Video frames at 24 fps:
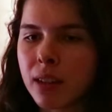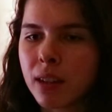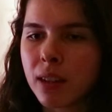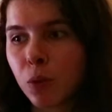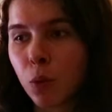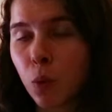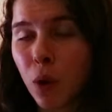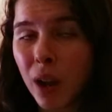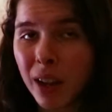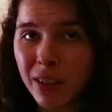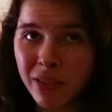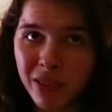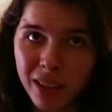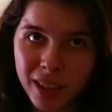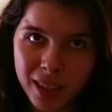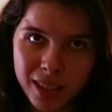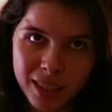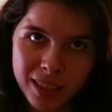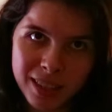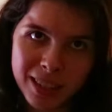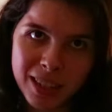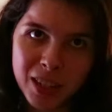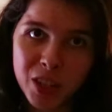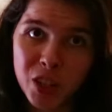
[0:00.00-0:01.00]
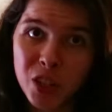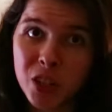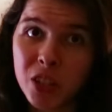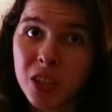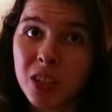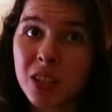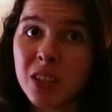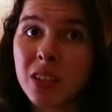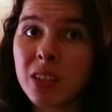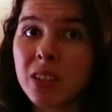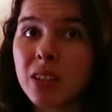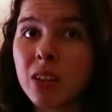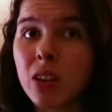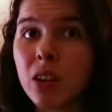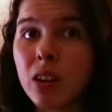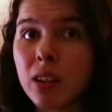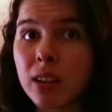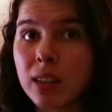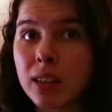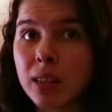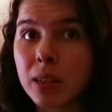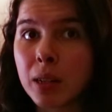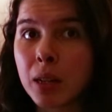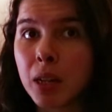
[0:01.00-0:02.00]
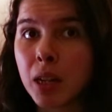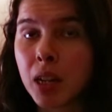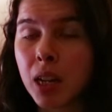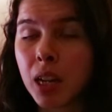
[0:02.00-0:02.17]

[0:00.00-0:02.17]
Wi-Fi extensions are